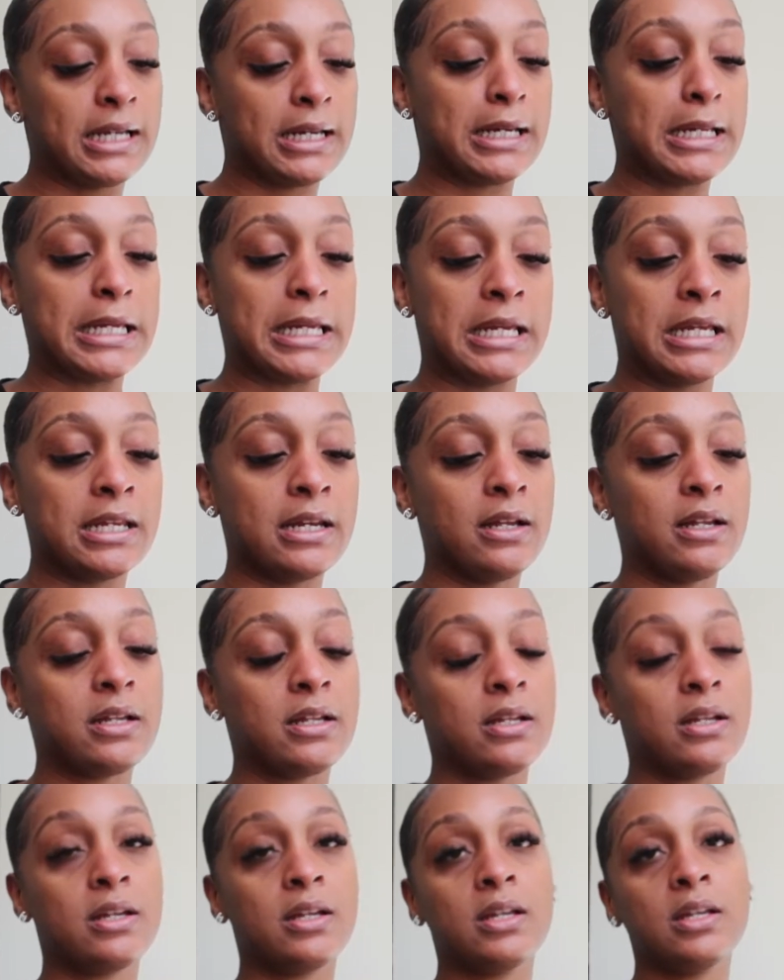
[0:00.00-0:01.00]
need
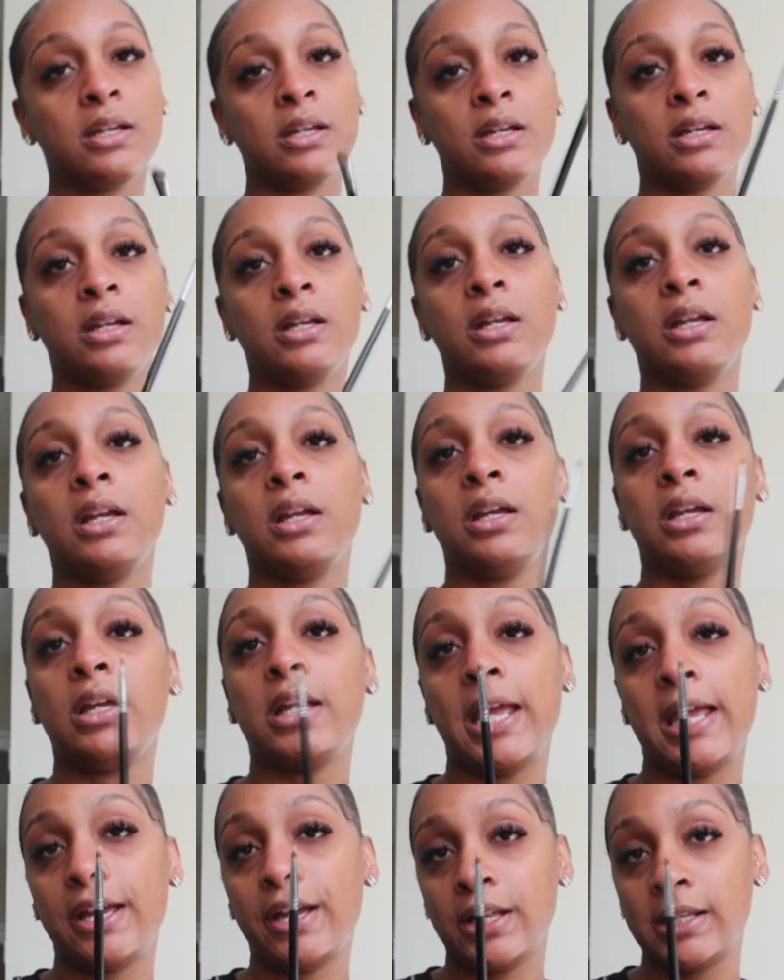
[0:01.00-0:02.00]

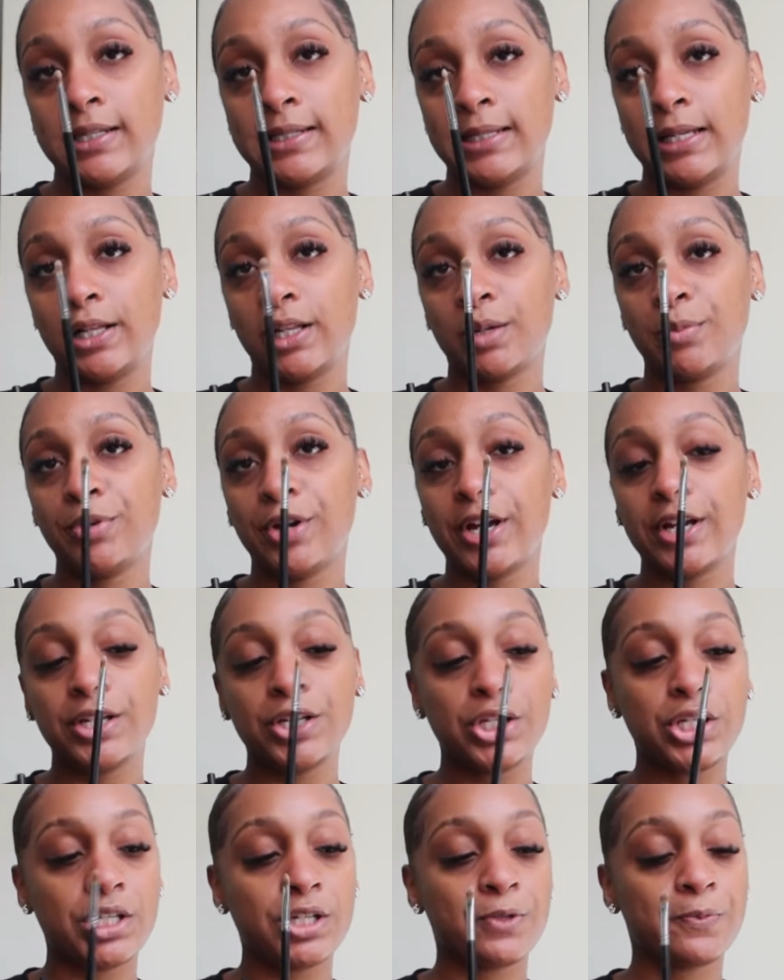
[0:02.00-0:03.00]
a concealer
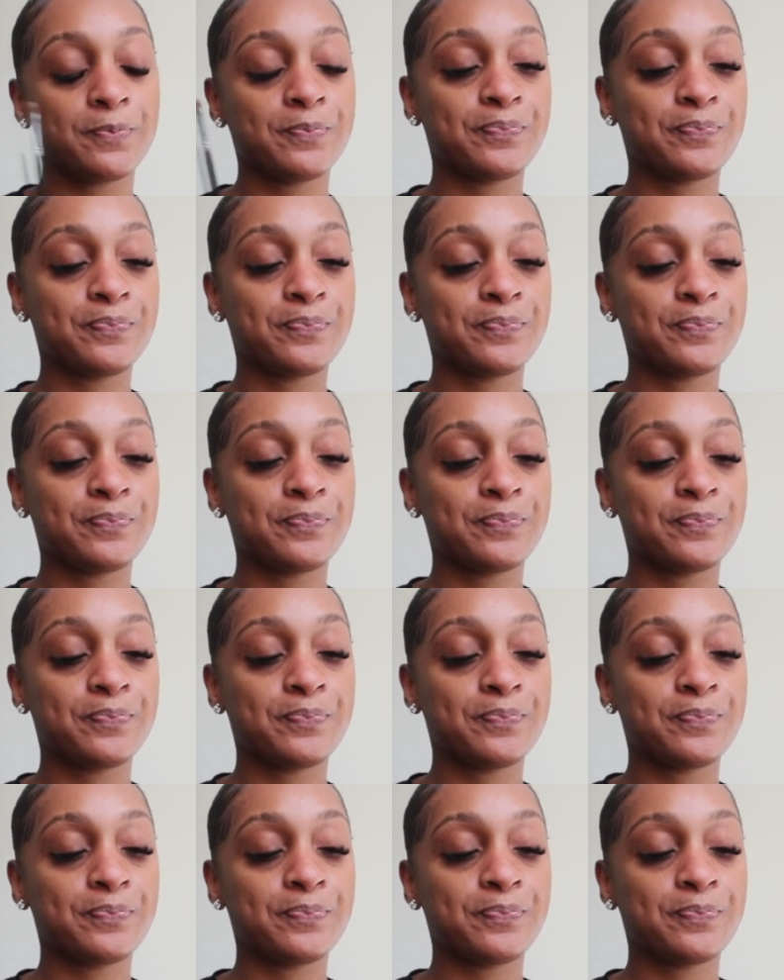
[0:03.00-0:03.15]
brush.